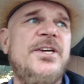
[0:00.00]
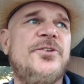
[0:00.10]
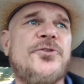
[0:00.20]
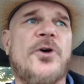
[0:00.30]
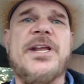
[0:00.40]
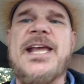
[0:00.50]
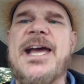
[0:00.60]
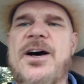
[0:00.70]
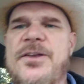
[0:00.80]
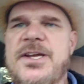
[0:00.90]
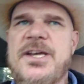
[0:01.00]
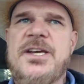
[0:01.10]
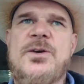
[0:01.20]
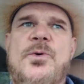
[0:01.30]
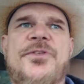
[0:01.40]
starting out
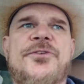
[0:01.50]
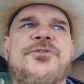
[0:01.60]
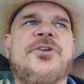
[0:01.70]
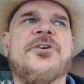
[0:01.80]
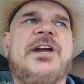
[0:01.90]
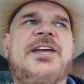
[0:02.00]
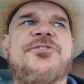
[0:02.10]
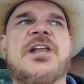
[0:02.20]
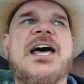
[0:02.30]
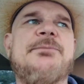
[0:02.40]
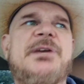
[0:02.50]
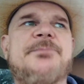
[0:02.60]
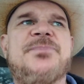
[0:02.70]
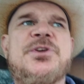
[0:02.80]
with a center edge alignment.